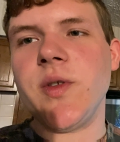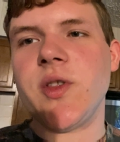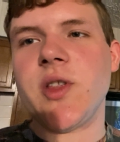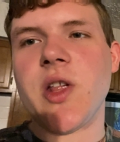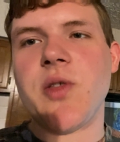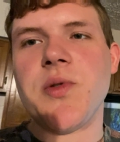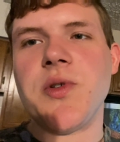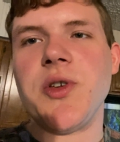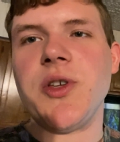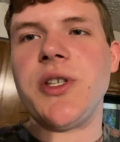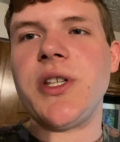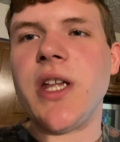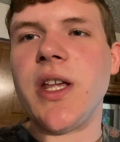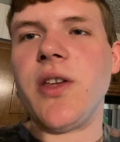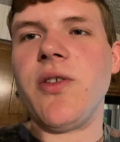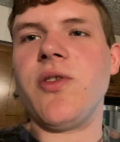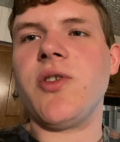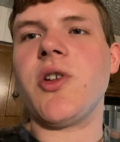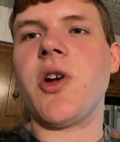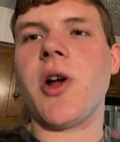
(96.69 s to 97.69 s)
That's where
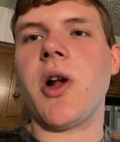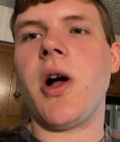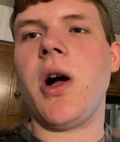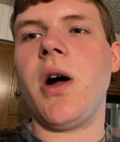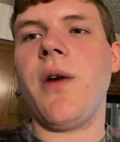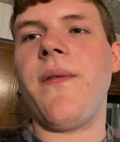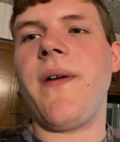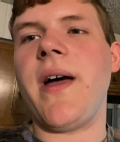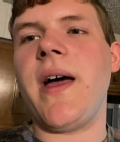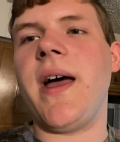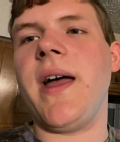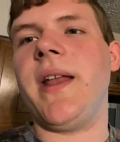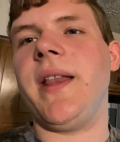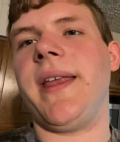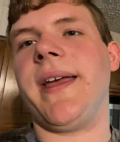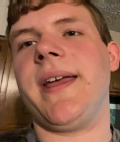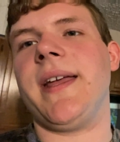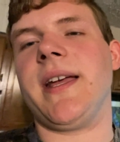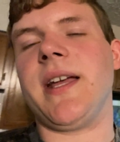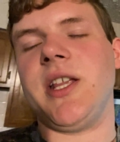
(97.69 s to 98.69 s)
you start off at, in
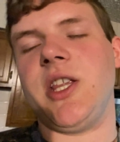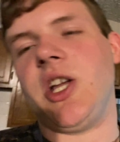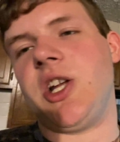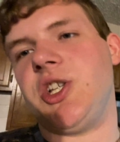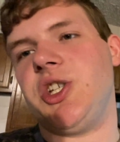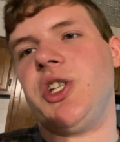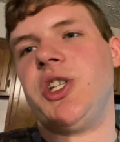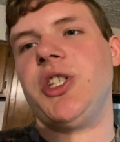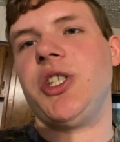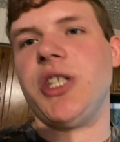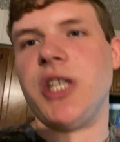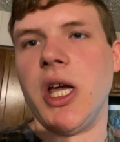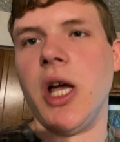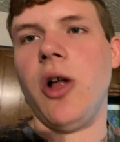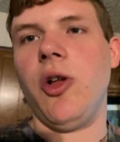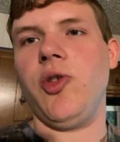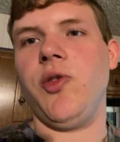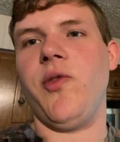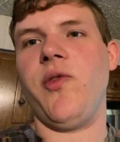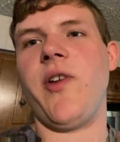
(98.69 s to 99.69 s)
like a dungeon
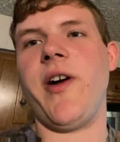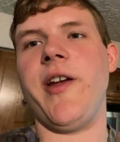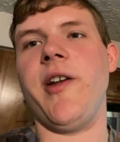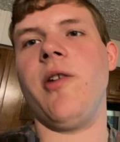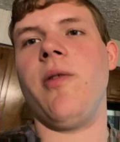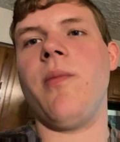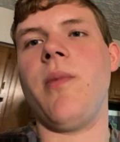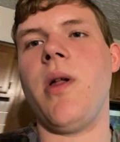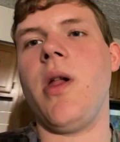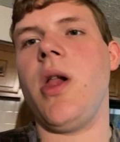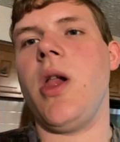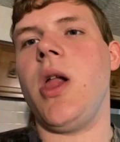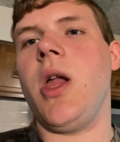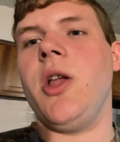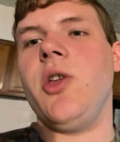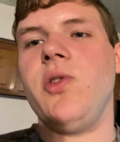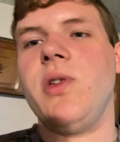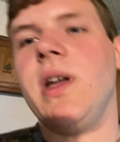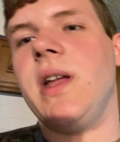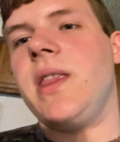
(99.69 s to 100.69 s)
cell, and you fight them.
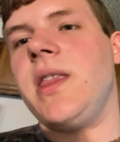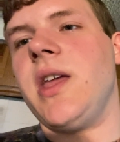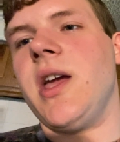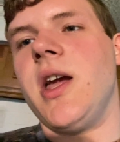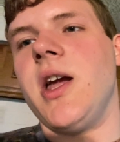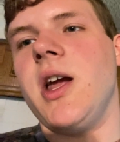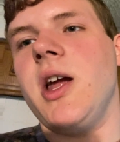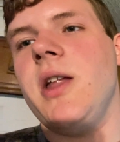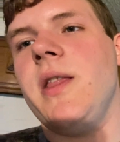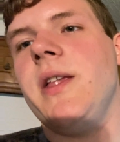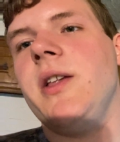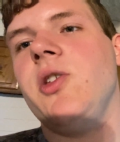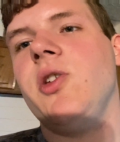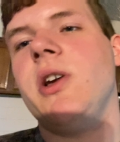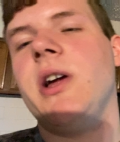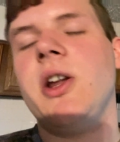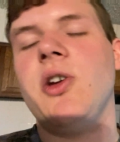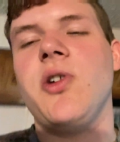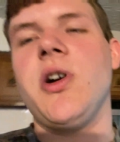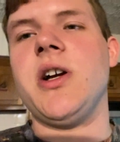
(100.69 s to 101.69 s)
You get there, and then you
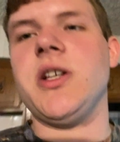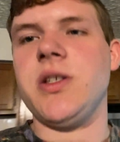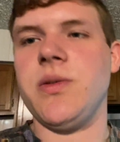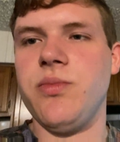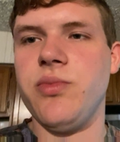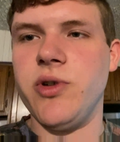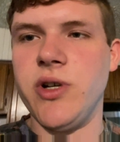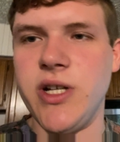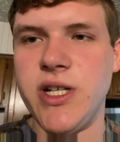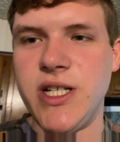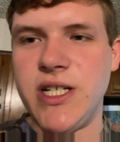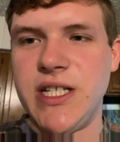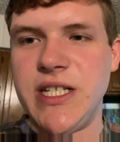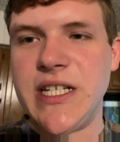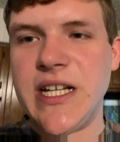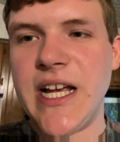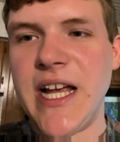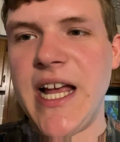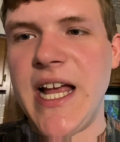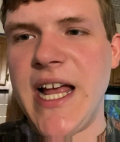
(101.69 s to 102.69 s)
got to cross a
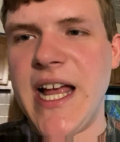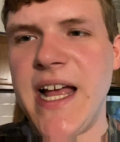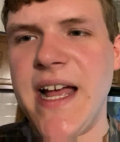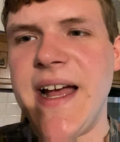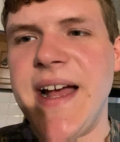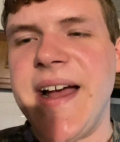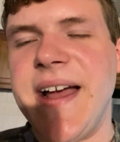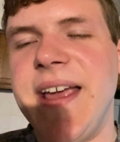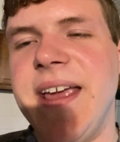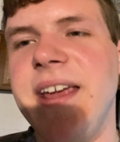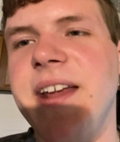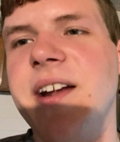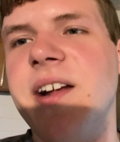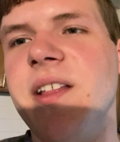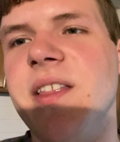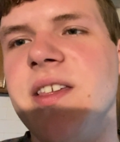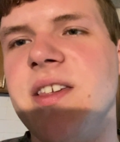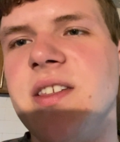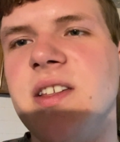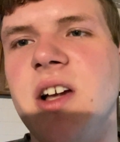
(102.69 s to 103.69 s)
bridge, and
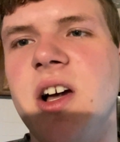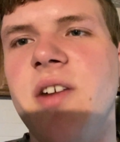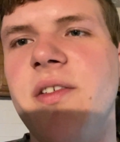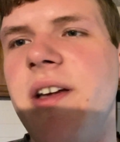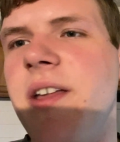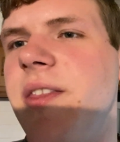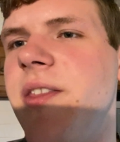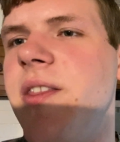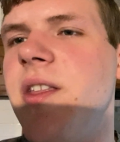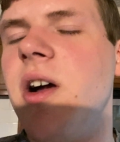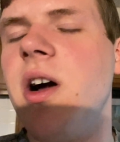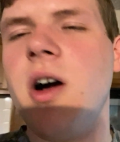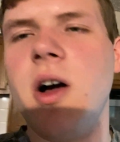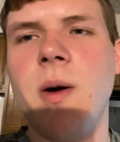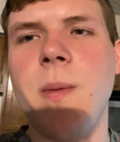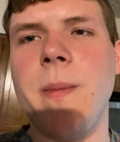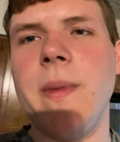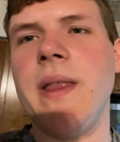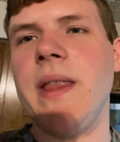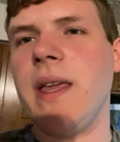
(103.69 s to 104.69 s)
all this stuff. And
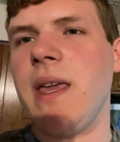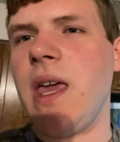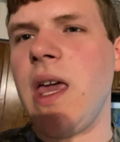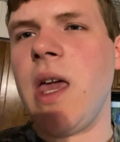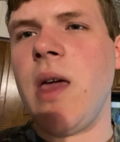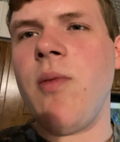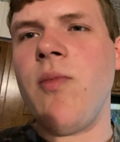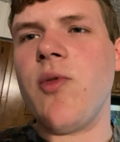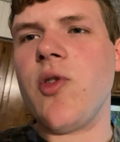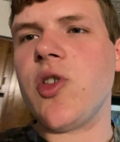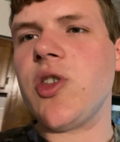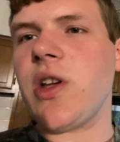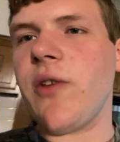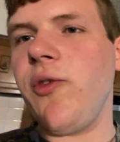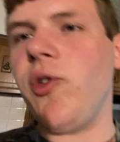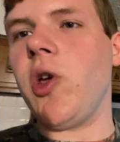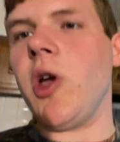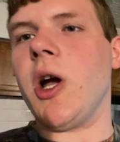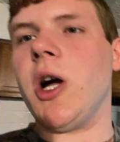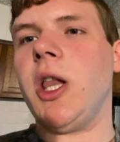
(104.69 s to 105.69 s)
in the game, there's
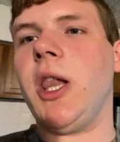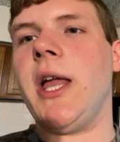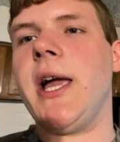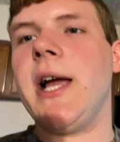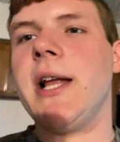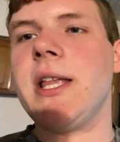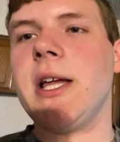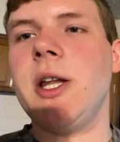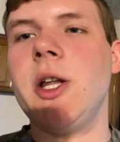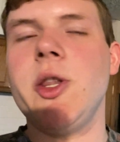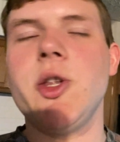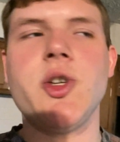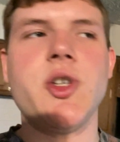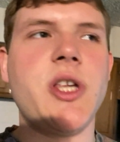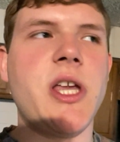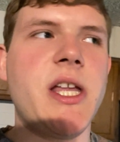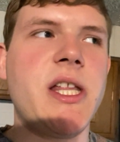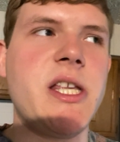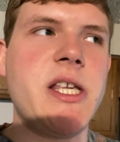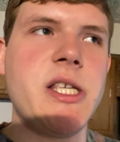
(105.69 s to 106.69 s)
stuff you can collect. I know there's
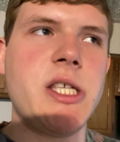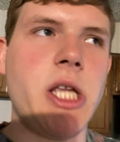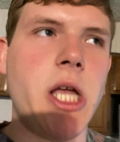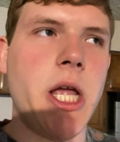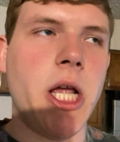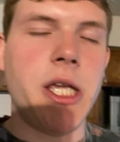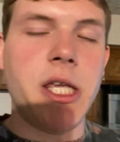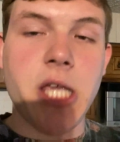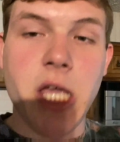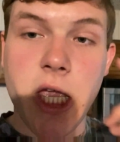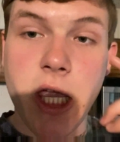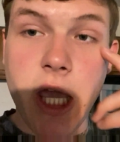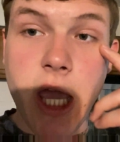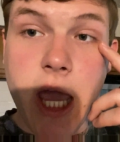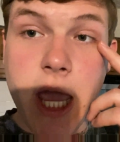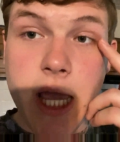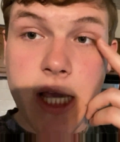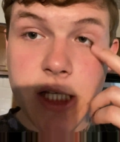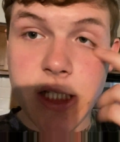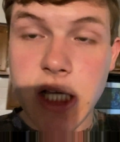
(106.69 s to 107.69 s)
like these like yin
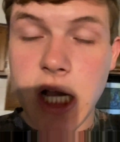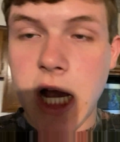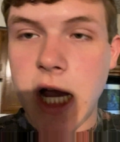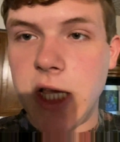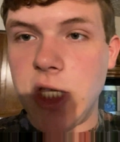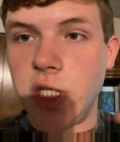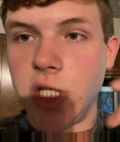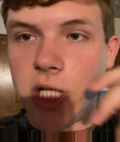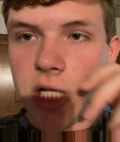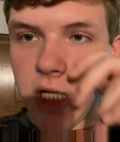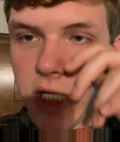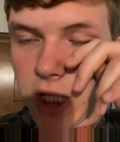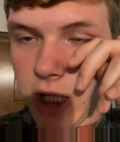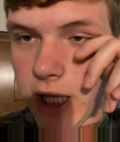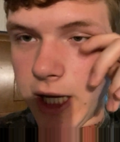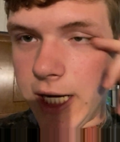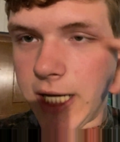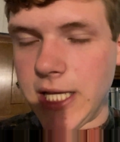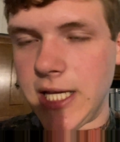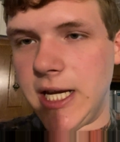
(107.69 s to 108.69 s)
yang signs you can
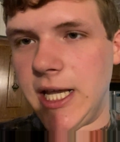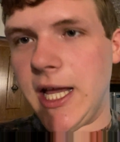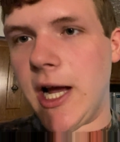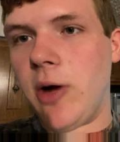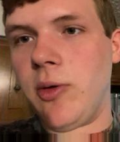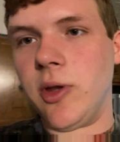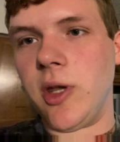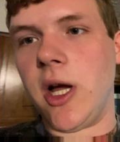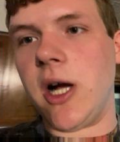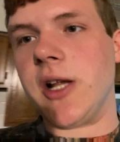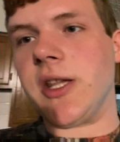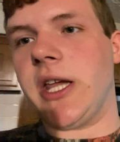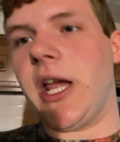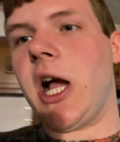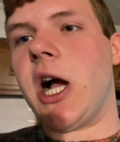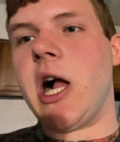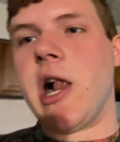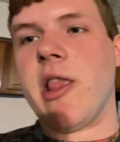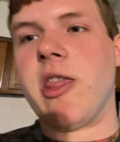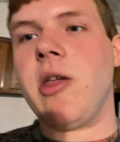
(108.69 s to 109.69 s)
collect, and it all unlocks like
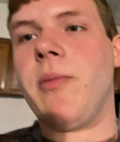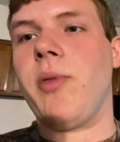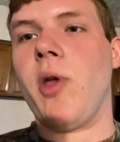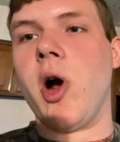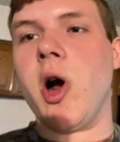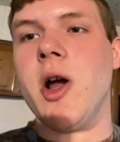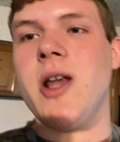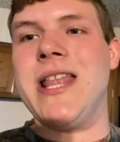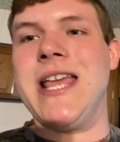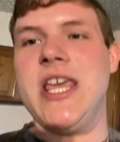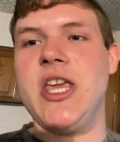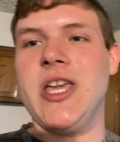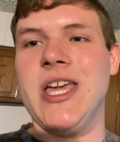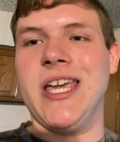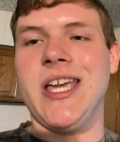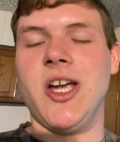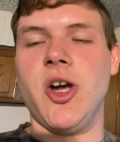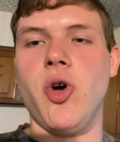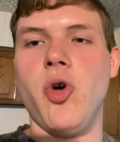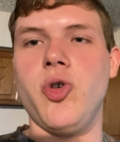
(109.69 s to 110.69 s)
concept art that you
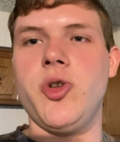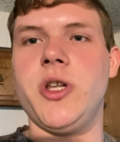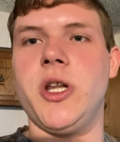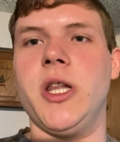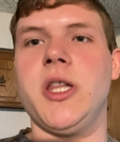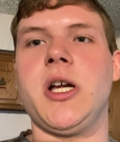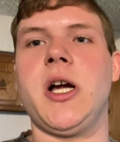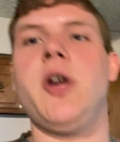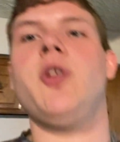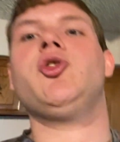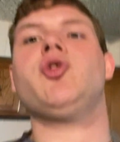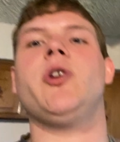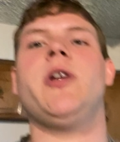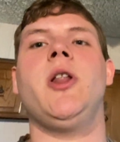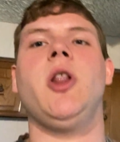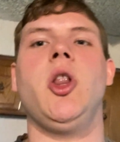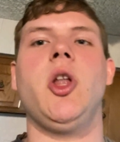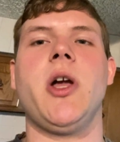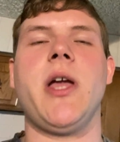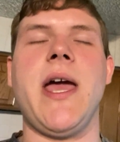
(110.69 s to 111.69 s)
can go to the title screen
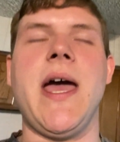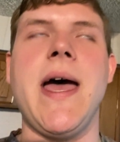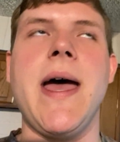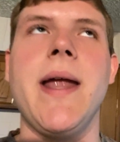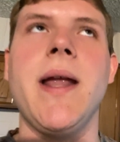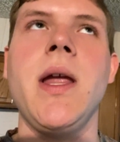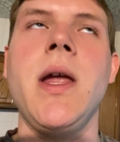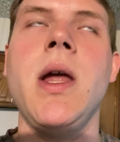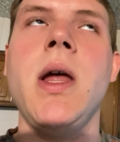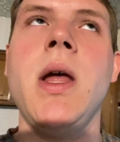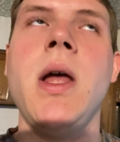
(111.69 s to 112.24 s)
and look at.